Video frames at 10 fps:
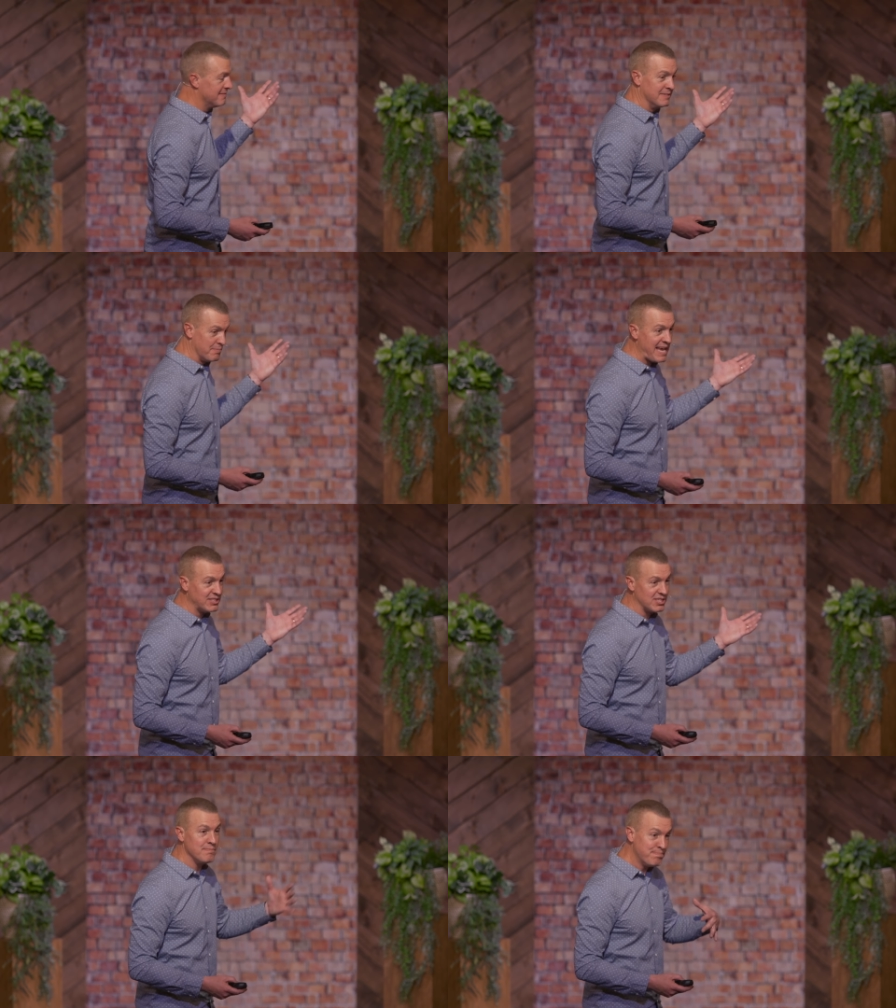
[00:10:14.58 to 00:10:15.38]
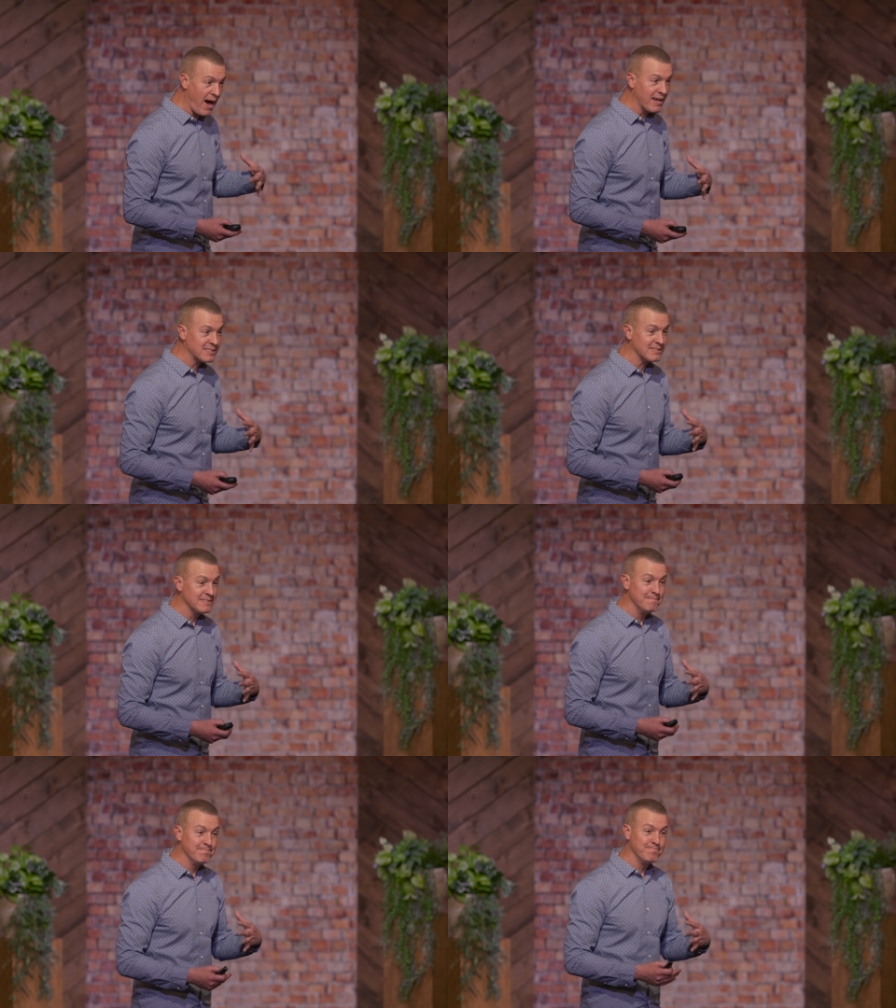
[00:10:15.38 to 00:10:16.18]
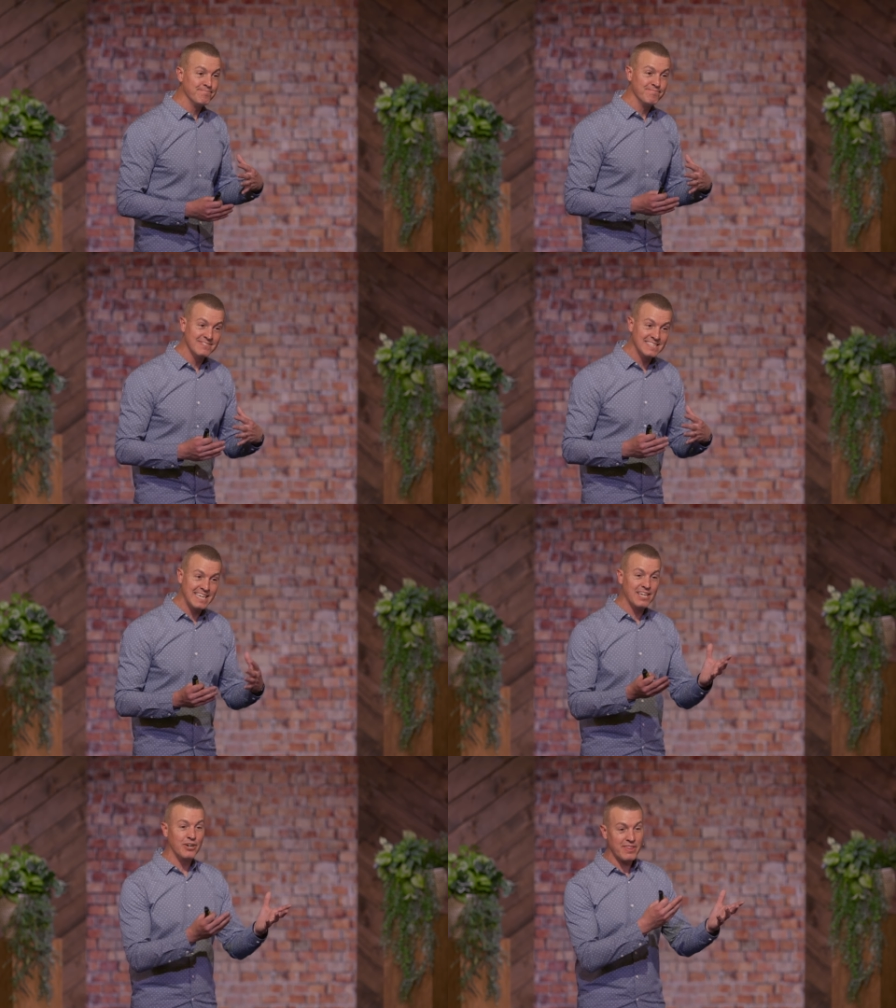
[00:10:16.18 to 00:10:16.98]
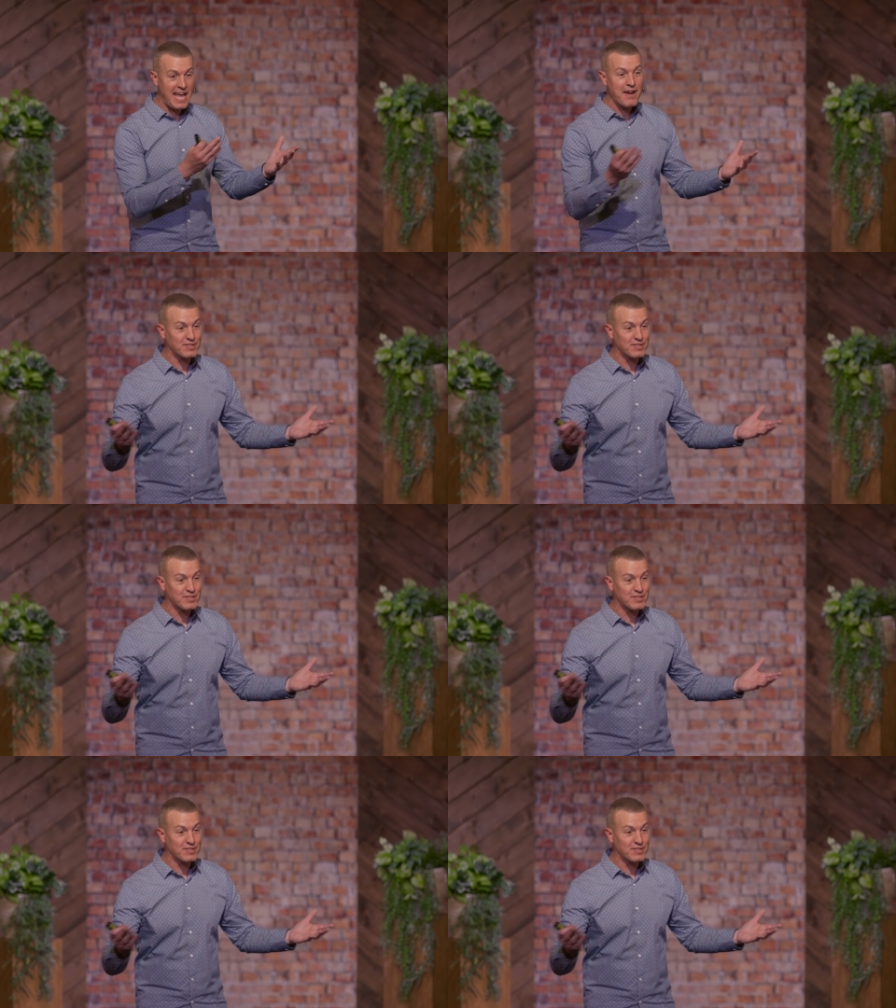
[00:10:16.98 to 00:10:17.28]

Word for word: amazing, but you know, they have